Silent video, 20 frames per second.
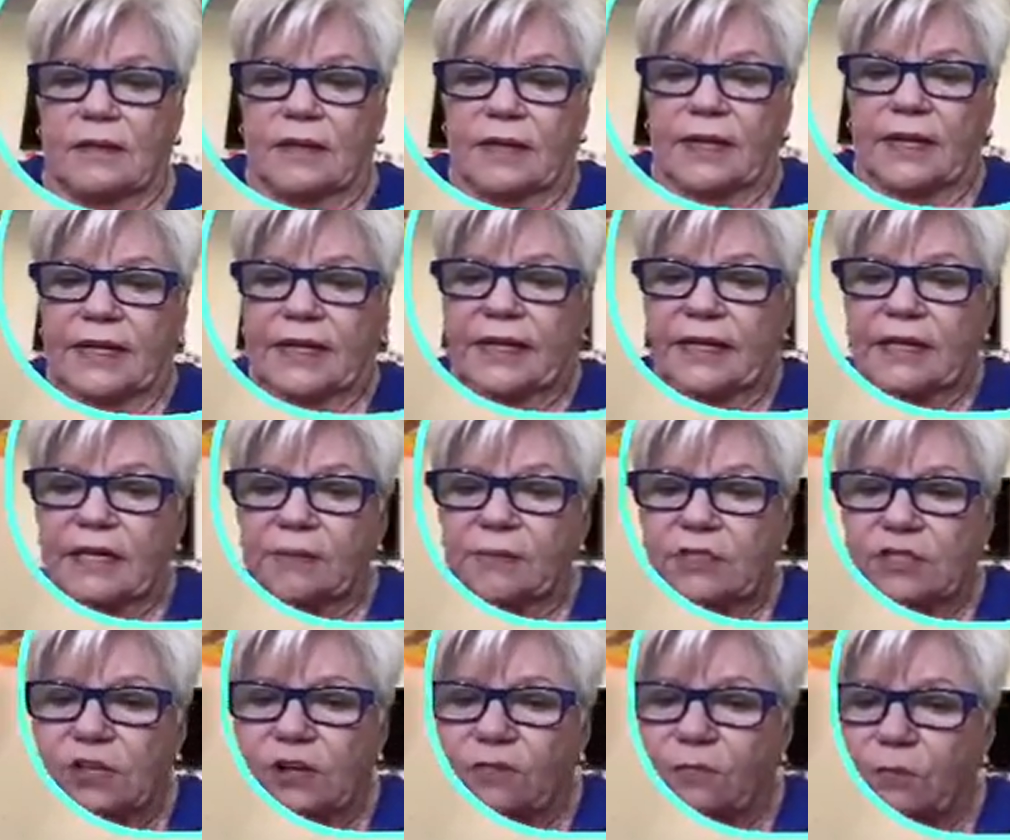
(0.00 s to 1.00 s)
And it
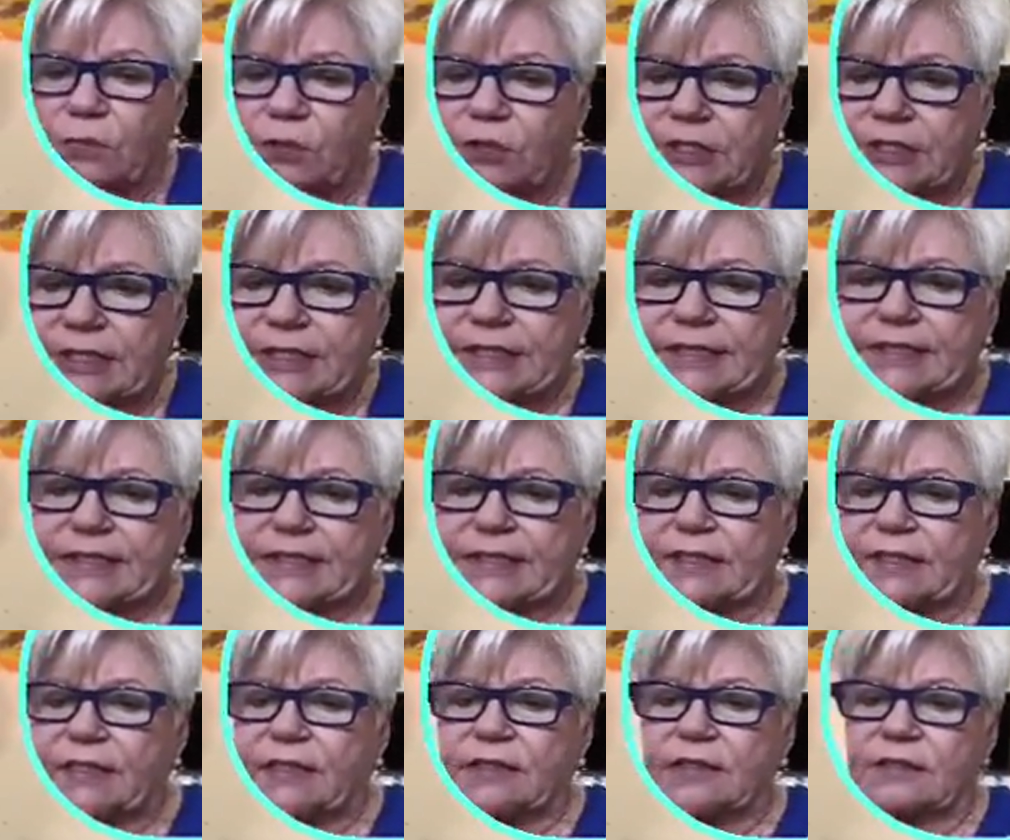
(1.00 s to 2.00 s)
comes off pretty
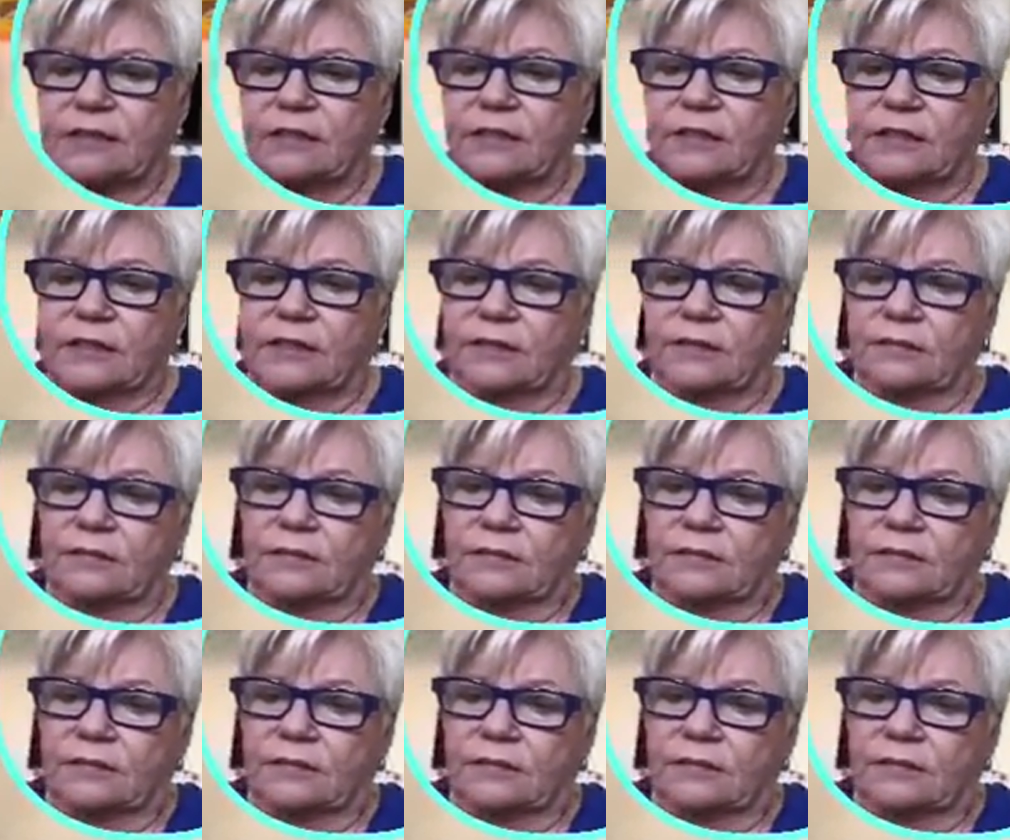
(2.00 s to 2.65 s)
easy, you know.